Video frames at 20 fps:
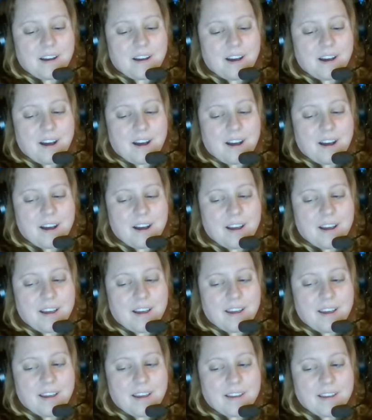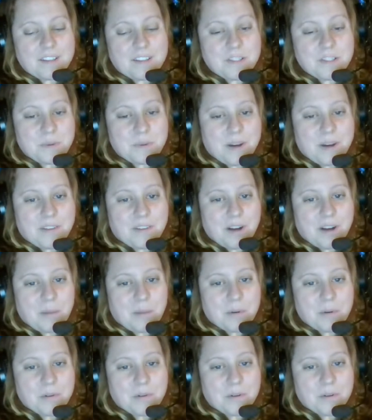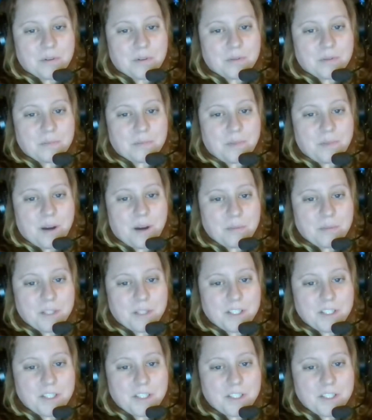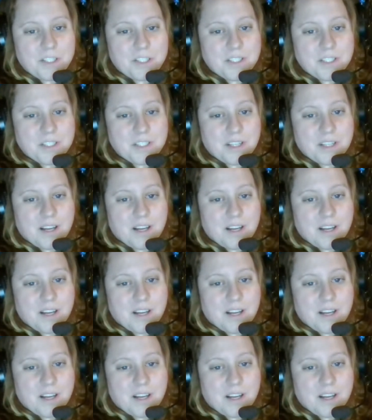I do have a couple published.